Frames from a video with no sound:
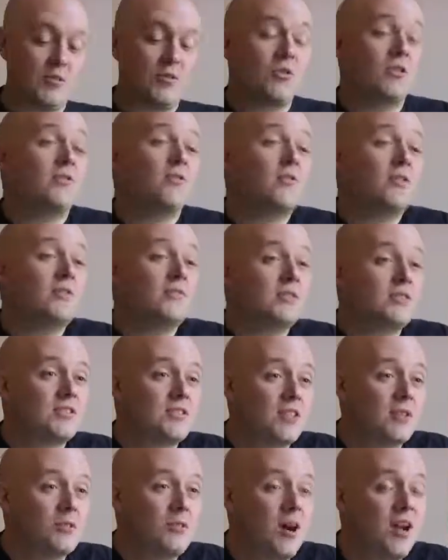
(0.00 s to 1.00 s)
Or even
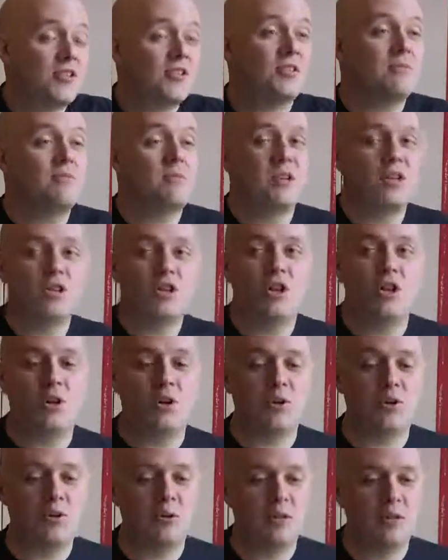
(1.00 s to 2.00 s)
sit and watch it, but
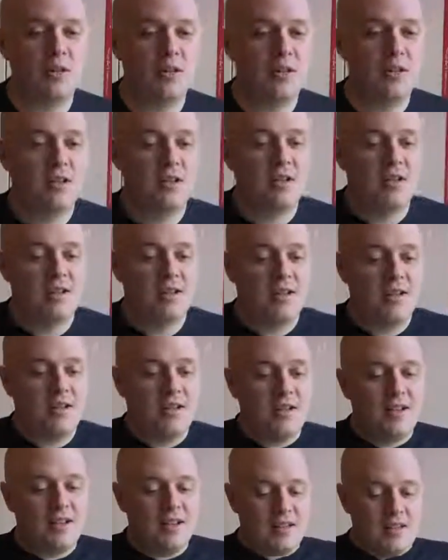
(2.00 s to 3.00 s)
know
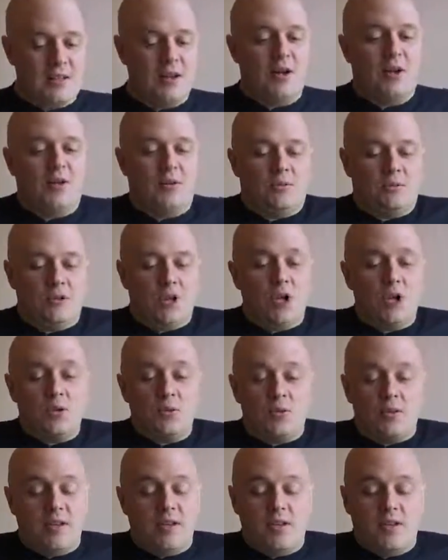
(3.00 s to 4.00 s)

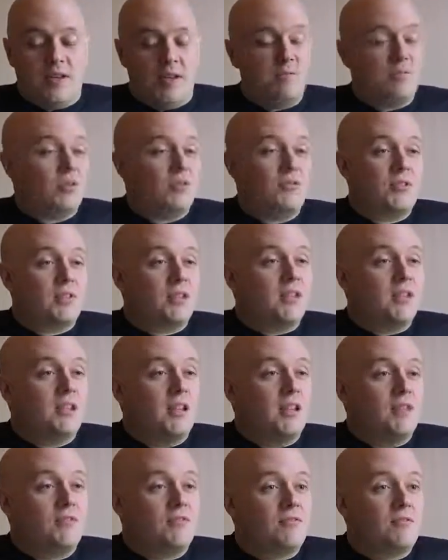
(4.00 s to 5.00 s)
that I'm perfectly
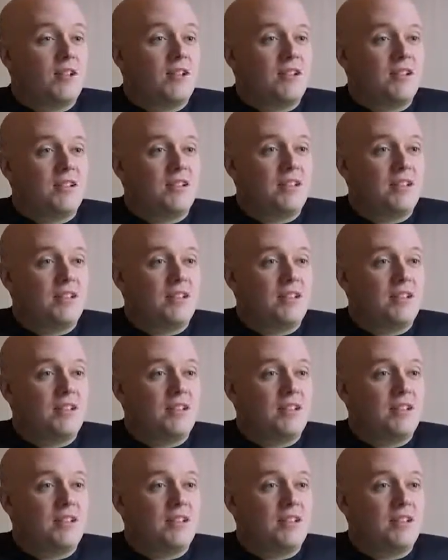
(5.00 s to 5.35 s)
safe, right?